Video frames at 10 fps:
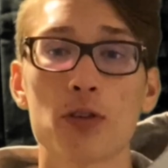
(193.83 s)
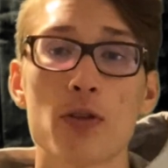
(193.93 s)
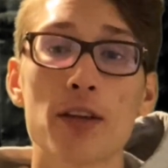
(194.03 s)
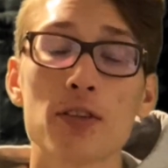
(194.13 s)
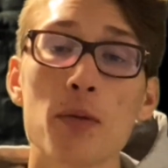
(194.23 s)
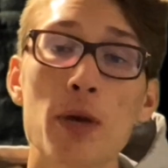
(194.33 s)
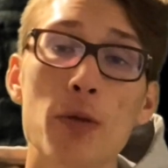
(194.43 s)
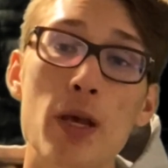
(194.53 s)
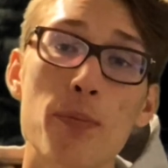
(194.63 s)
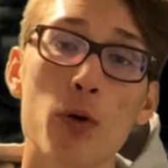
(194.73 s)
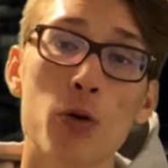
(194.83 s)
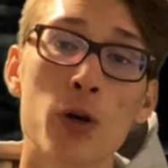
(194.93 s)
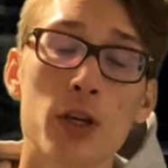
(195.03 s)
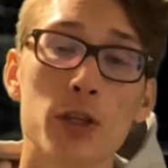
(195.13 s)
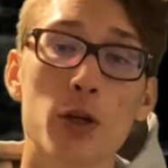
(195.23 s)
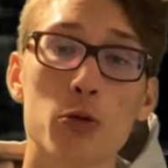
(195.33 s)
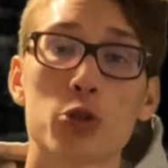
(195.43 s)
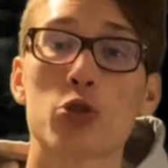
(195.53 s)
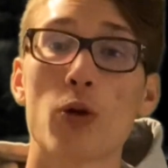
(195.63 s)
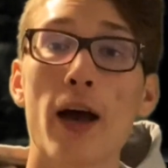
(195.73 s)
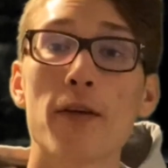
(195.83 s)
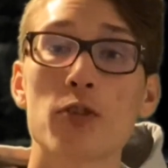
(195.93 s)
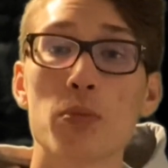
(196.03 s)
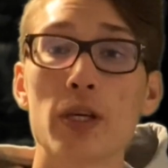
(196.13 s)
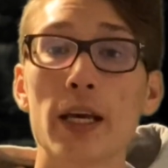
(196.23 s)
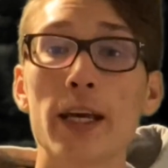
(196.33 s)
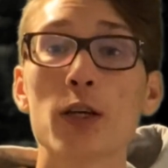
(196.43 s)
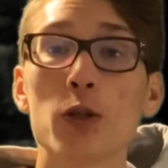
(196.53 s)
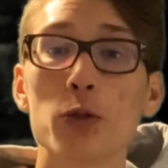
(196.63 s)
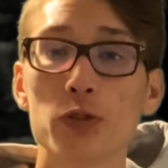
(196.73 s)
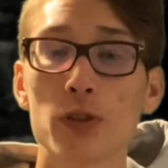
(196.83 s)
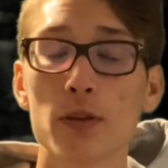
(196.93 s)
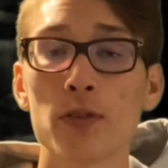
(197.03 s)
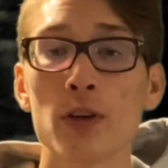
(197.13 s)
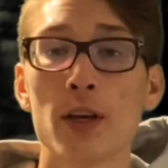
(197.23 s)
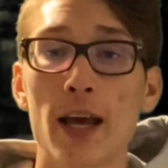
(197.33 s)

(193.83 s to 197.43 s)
So that's going to make people, you know, strive to be inclusive,